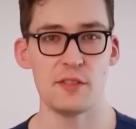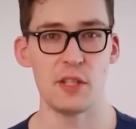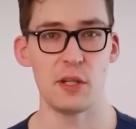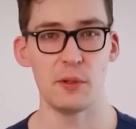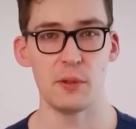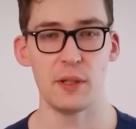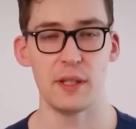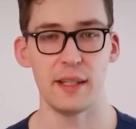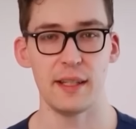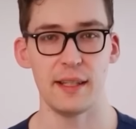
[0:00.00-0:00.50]

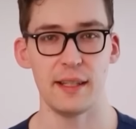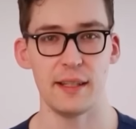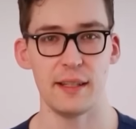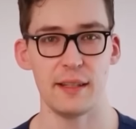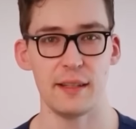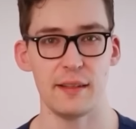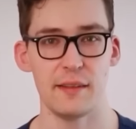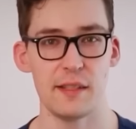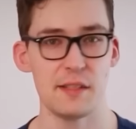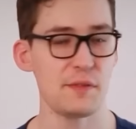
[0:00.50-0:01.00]
So
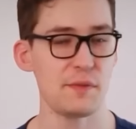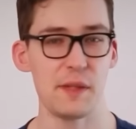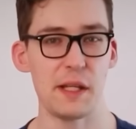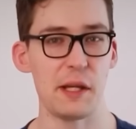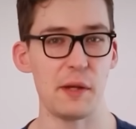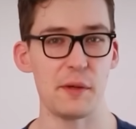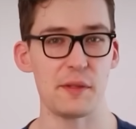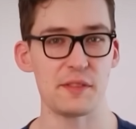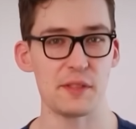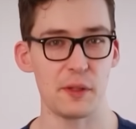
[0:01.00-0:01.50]
this
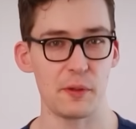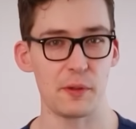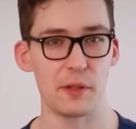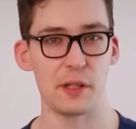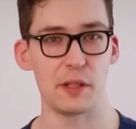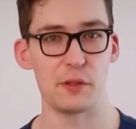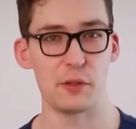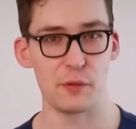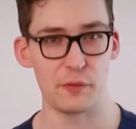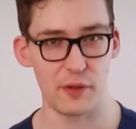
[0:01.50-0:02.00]
video isn't going
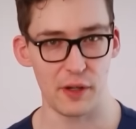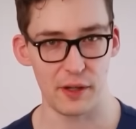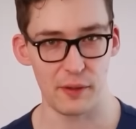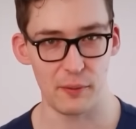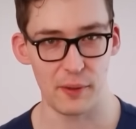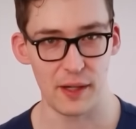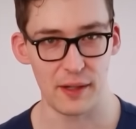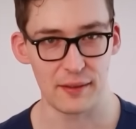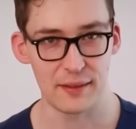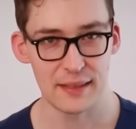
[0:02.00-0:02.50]
to do very
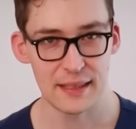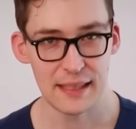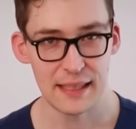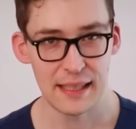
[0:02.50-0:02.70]
well